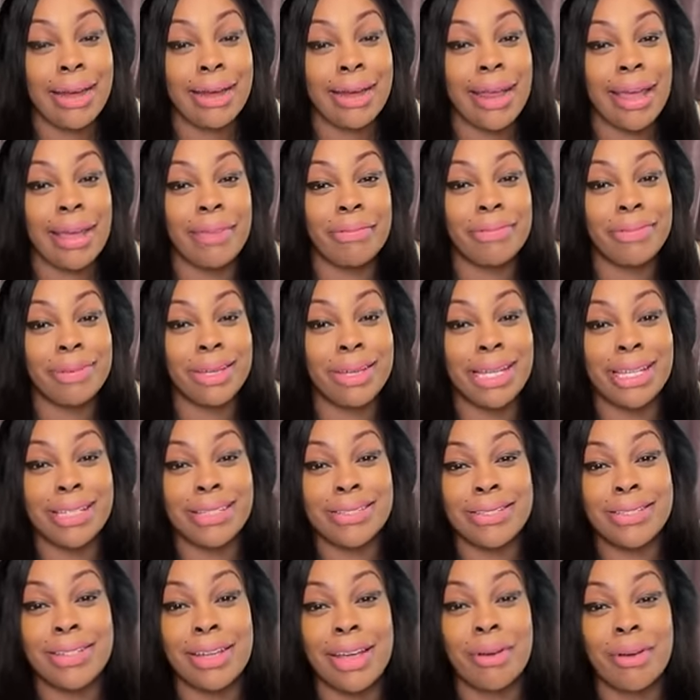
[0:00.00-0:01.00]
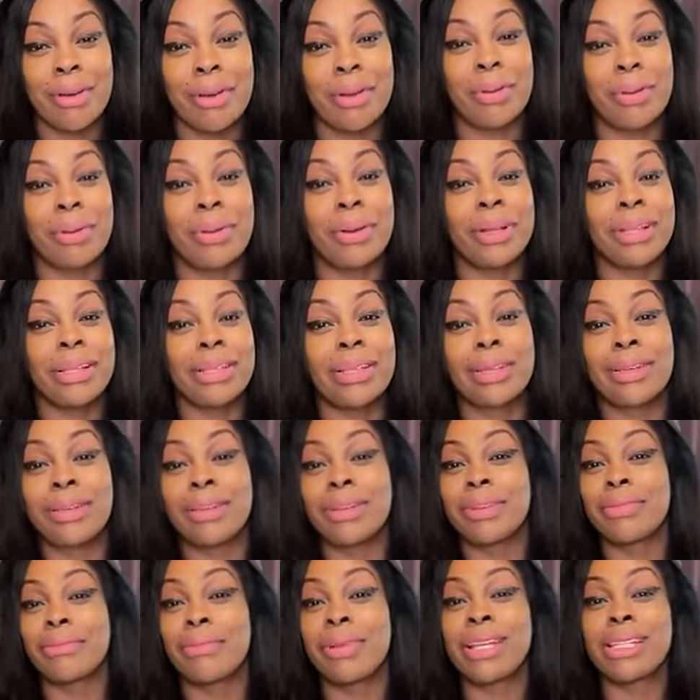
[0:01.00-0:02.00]
Netflix show.
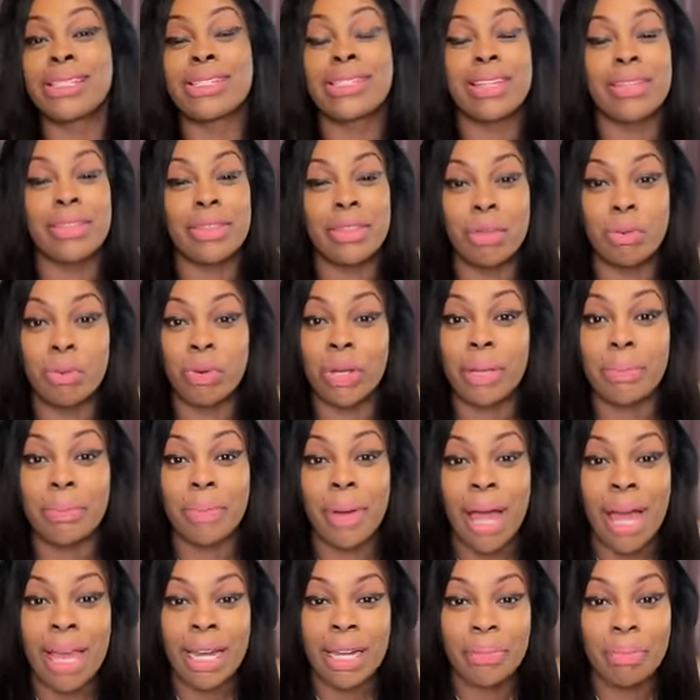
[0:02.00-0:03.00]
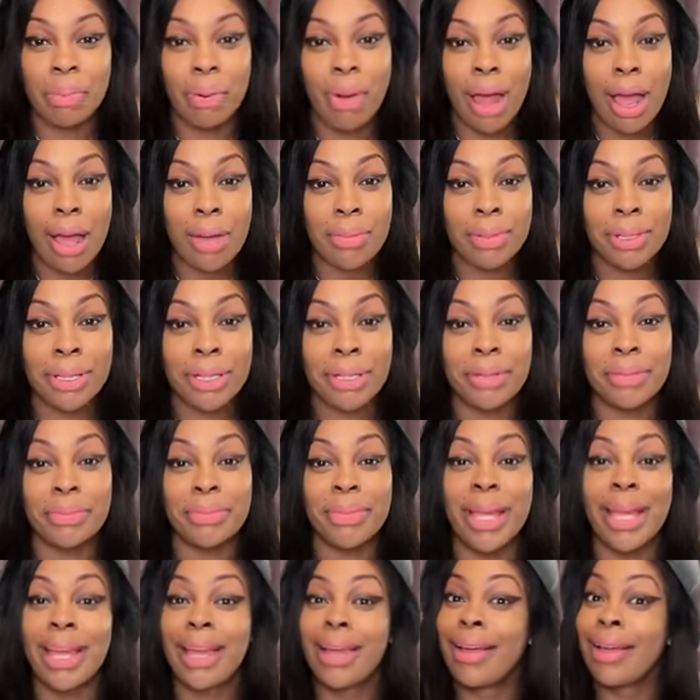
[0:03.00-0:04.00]
The, what is it, Three Body
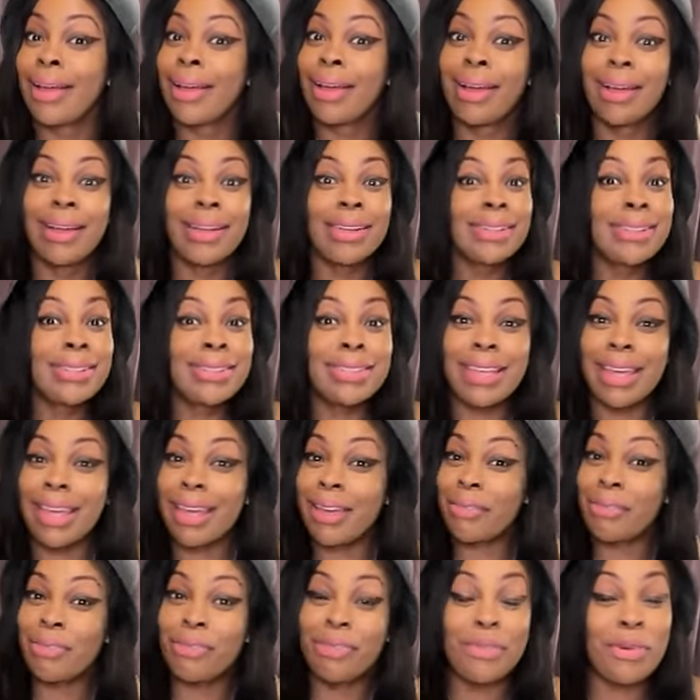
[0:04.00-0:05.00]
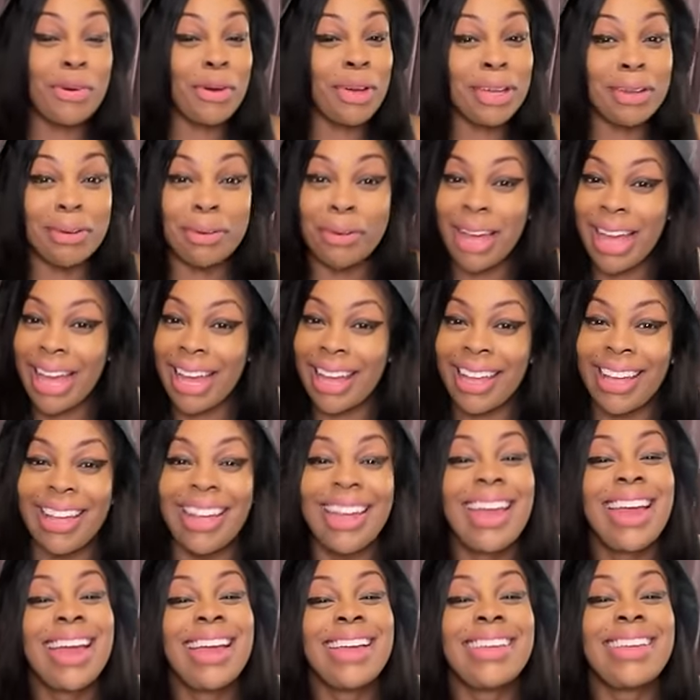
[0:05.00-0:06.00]
Problem? Tinfoil
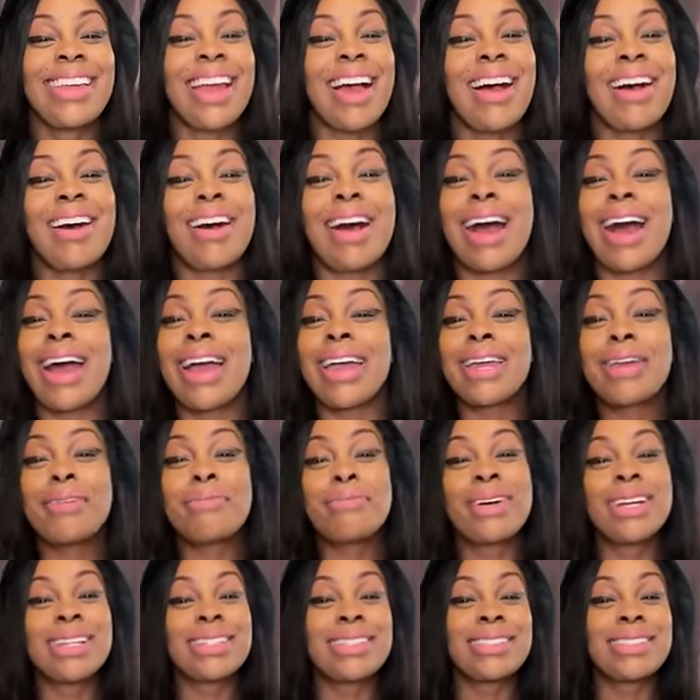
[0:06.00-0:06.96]
hat. Y'all, I am a